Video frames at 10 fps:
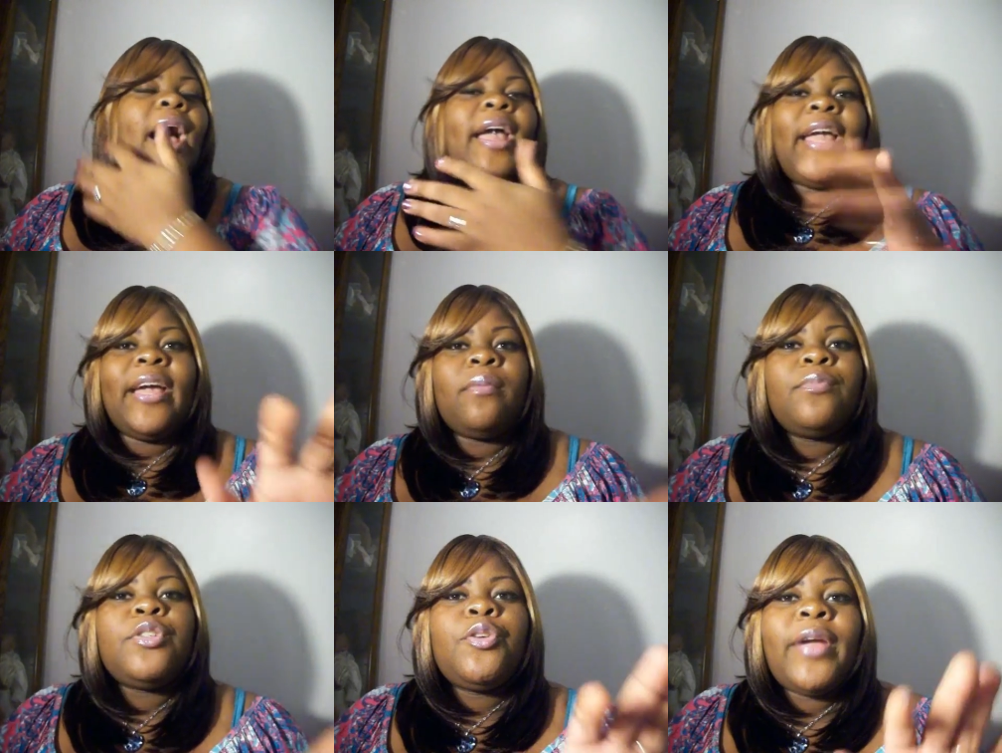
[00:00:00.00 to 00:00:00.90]
I
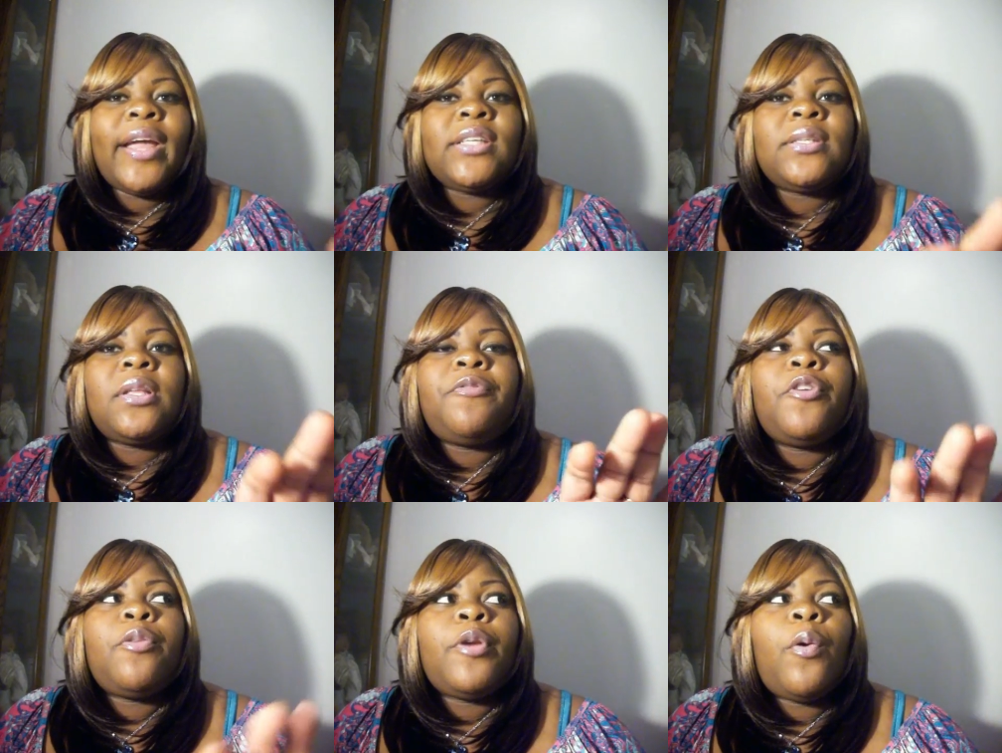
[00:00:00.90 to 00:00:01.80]
am, you guys,
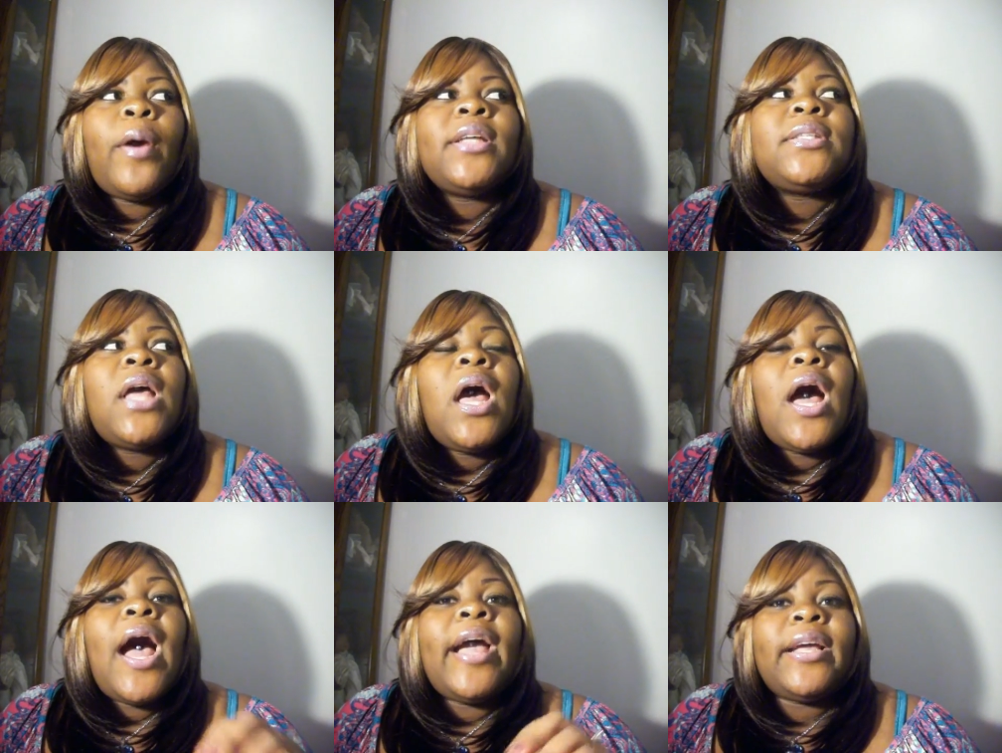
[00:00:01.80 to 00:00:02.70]
for the request,
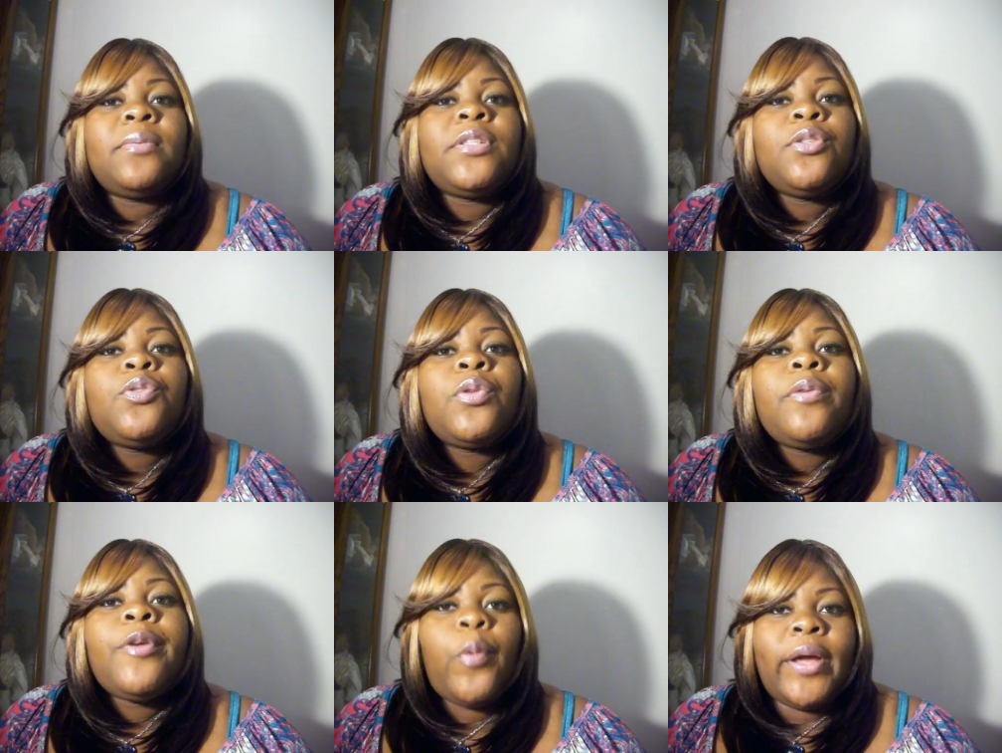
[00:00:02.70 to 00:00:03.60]
I am still doing
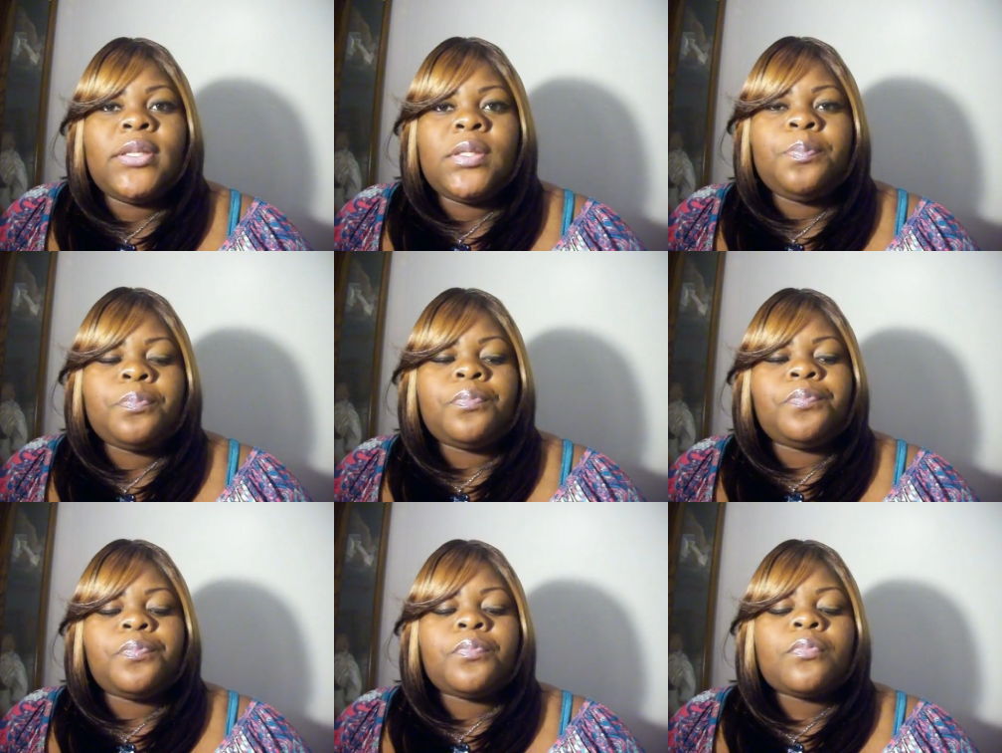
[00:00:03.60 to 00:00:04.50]
the request.
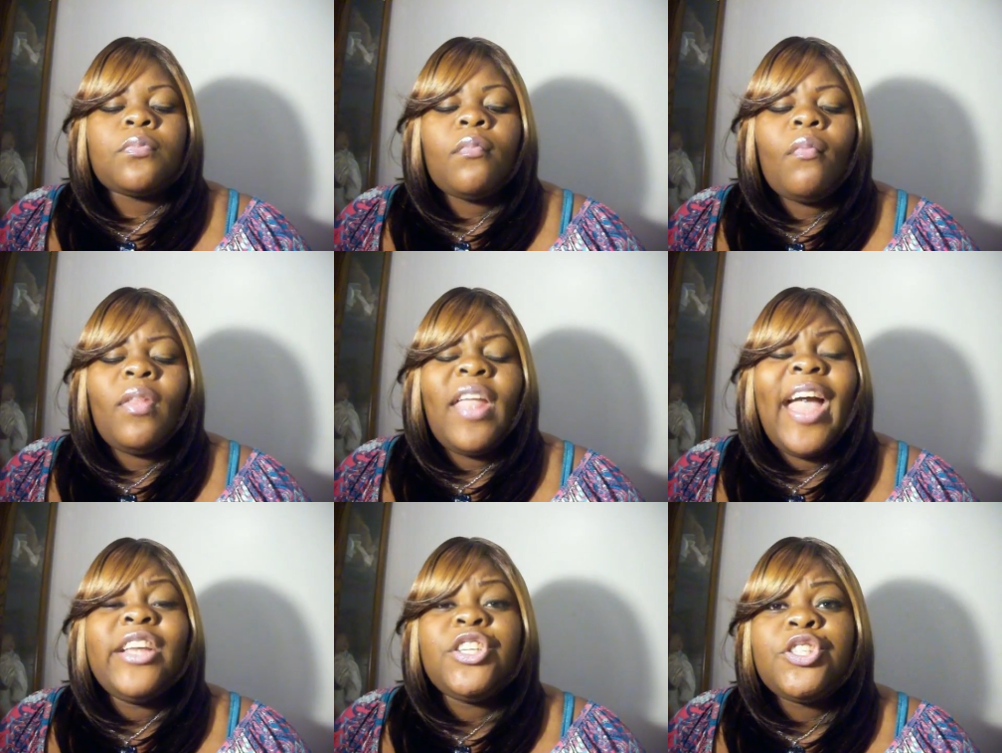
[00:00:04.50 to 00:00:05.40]

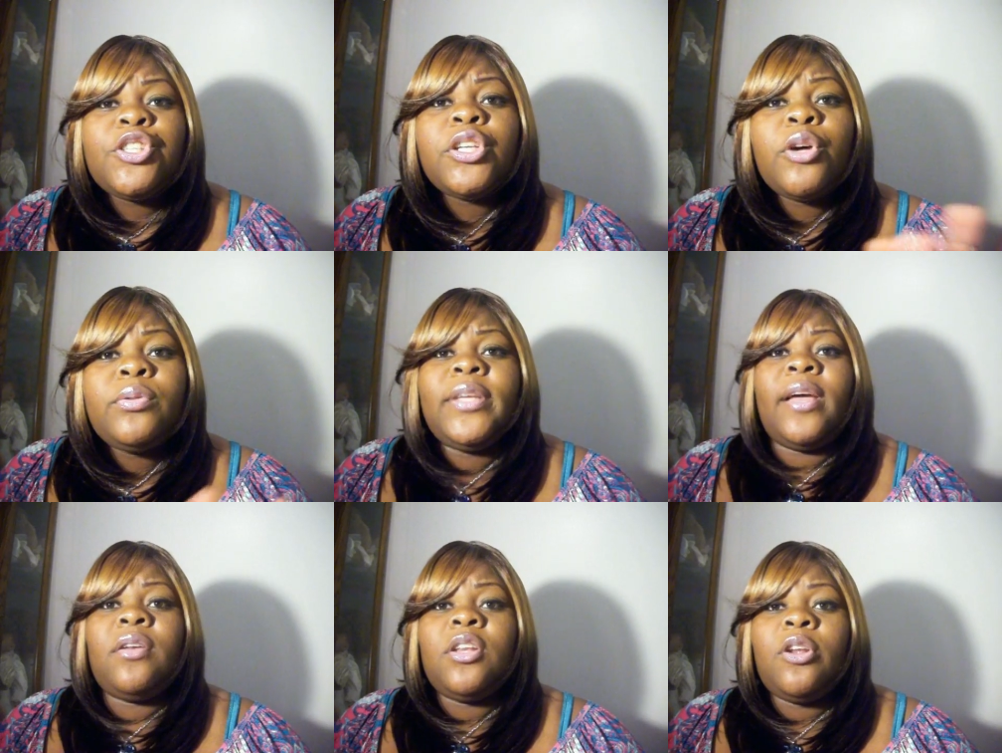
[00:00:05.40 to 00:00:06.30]
I just slowed
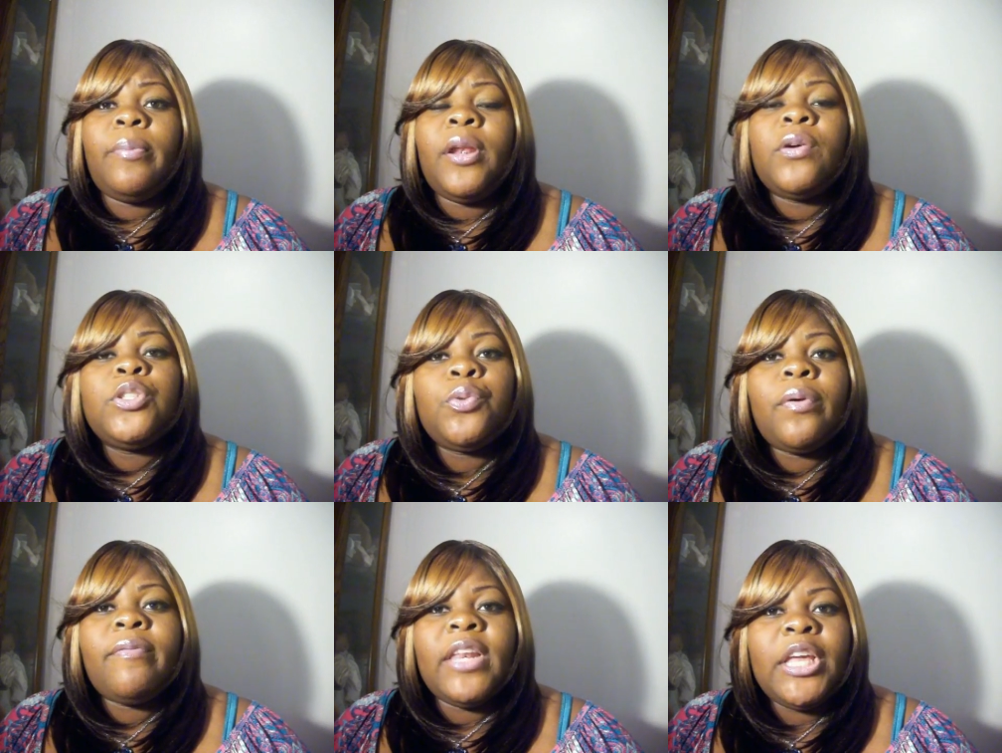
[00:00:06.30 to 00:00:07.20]
down a little bit on
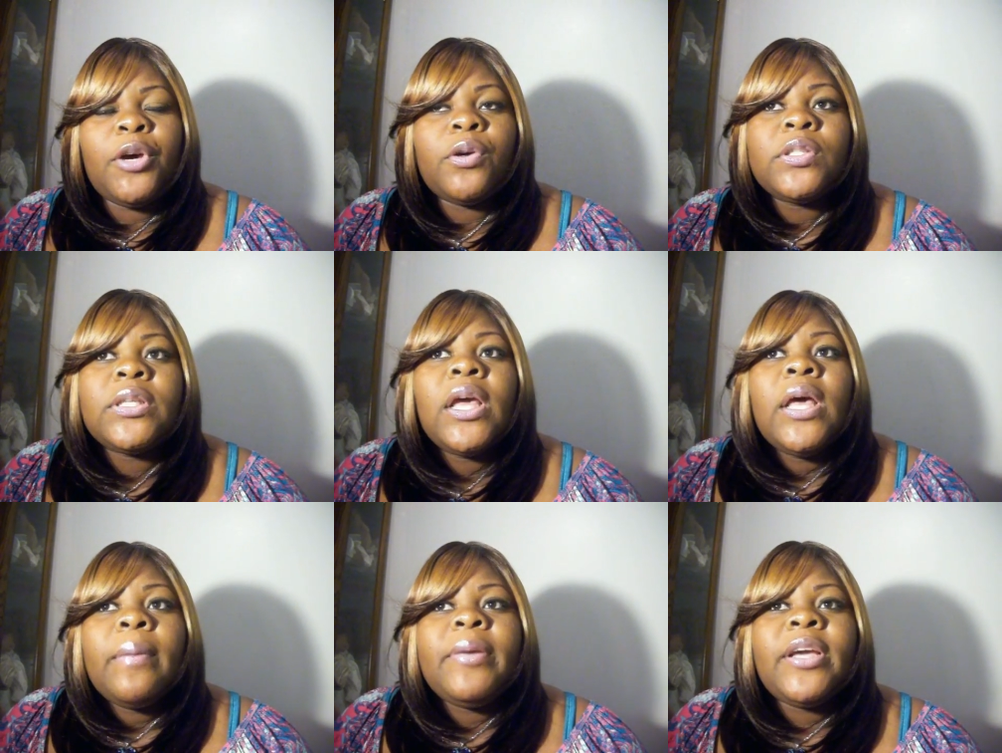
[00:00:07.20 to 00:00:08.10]
doing videos
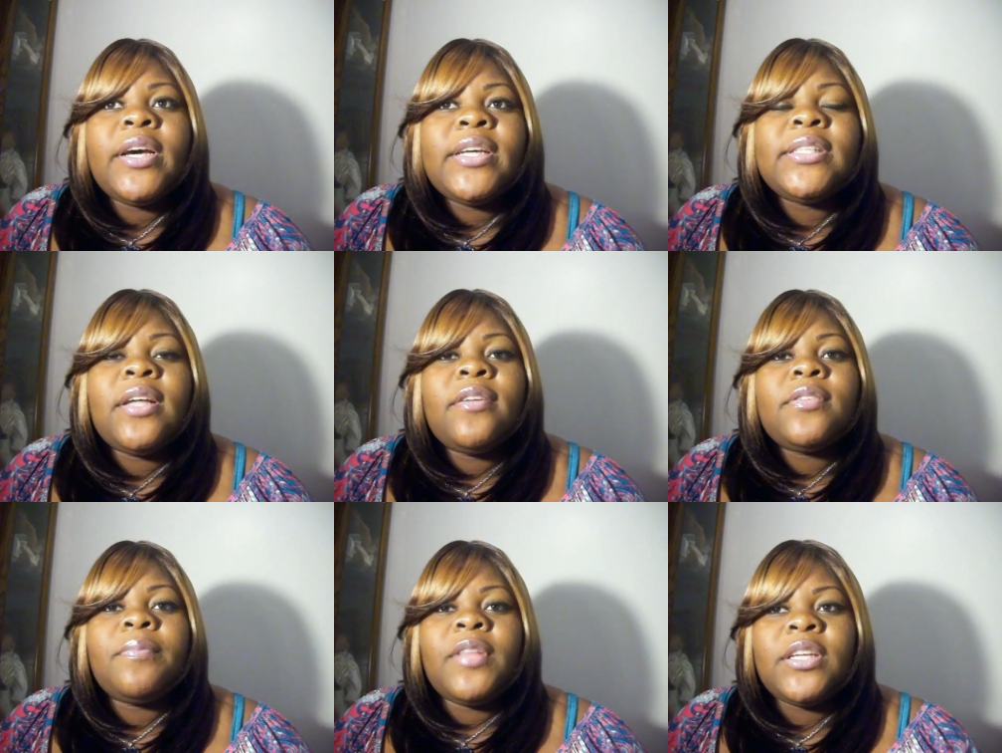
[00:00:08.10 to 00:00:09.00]
because of
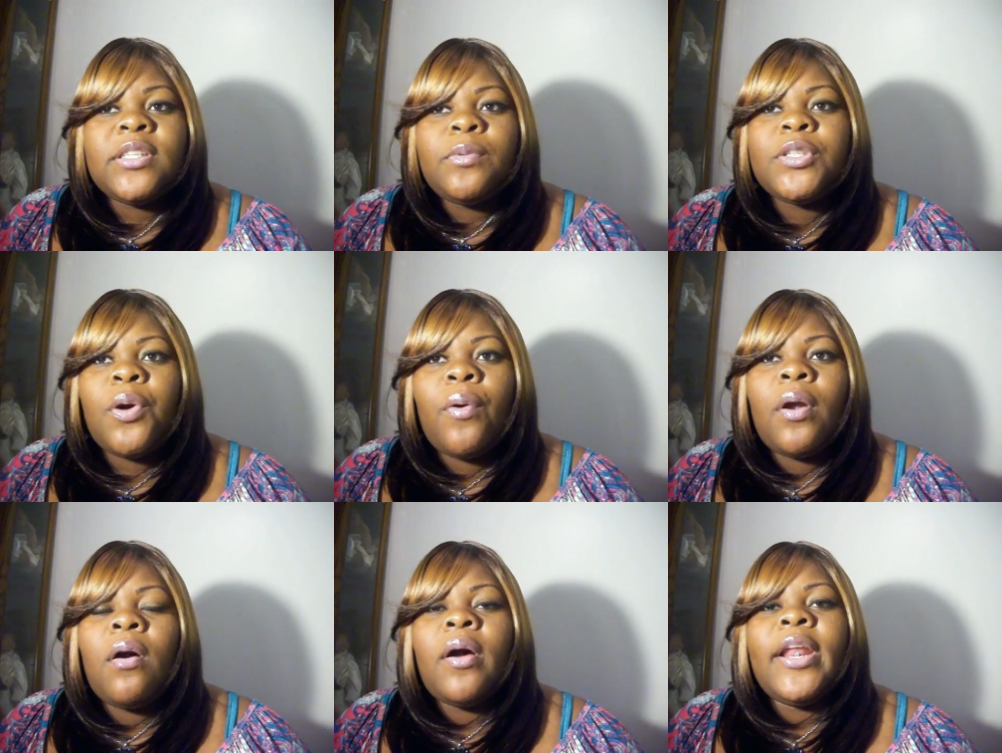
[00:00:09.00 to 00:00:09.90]
some things that was
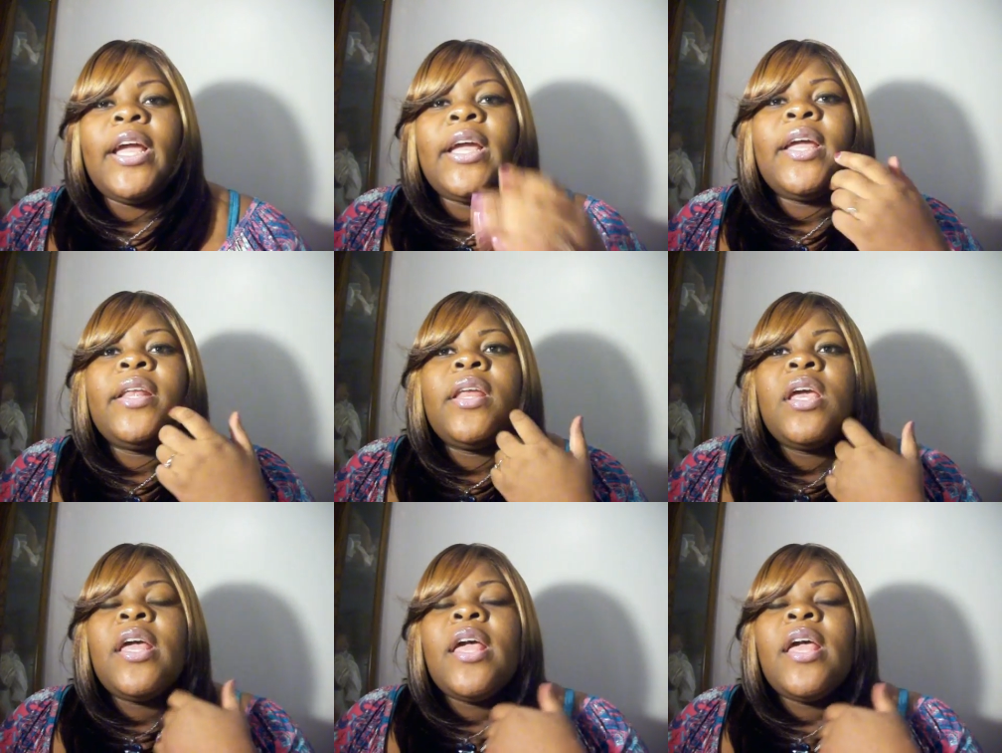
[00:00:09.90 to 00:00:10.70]
going on and